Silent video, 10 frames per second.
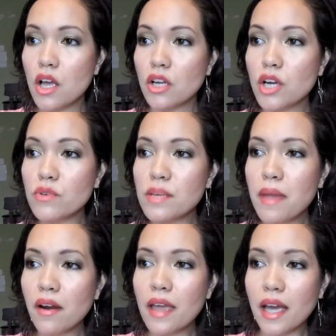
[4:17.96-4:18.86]
Goji
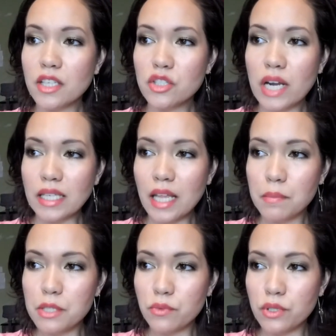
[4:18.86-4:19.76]
berry extract
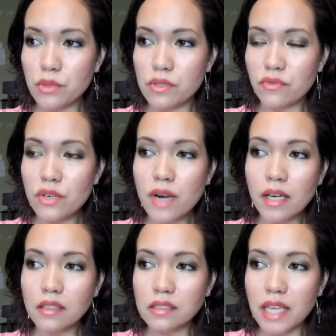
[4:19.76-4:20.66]
helps reduce free
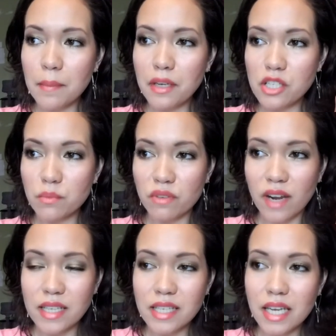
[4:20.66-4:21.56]
radical damage and
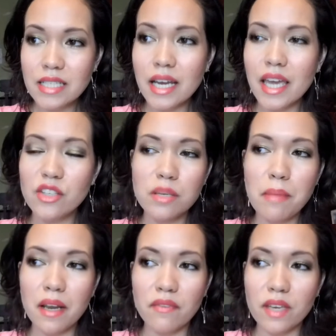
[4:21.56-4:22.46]
provides anti-aging
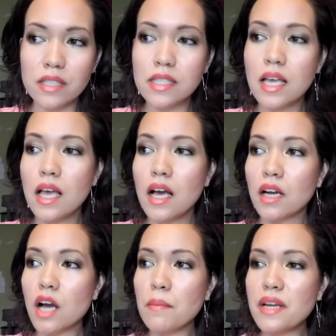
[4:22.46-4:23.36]
benefits.
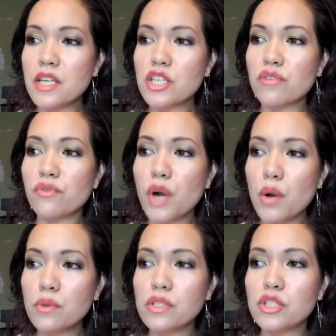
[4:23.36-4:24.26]
Combination of
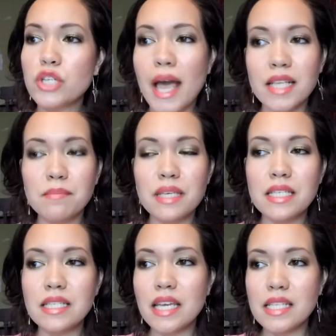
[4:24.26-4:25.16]
rose,
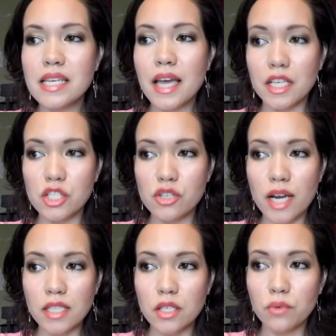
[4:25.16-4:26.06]
jasmine, daisy
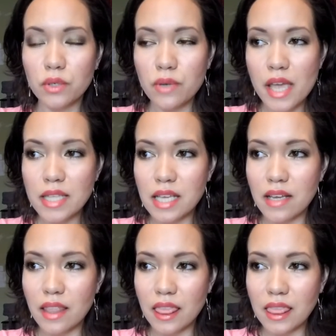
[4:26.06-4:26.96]
extract recreates
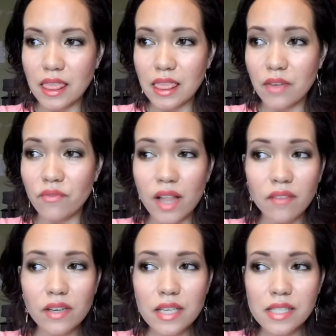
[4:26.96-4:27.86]
the
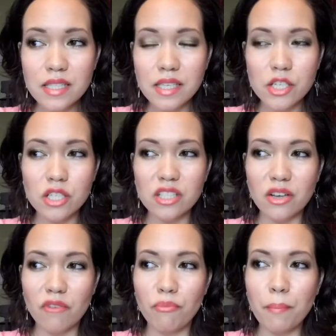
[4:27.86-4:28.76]
velvety sensations
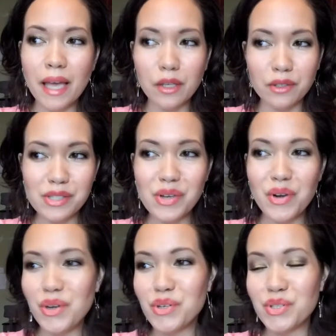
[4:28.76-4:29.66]
of petals
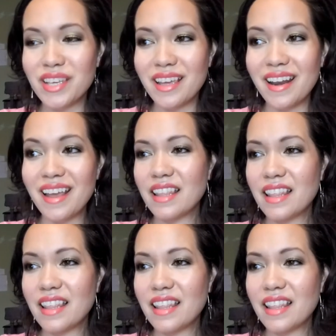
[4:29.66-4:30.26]
on your skin.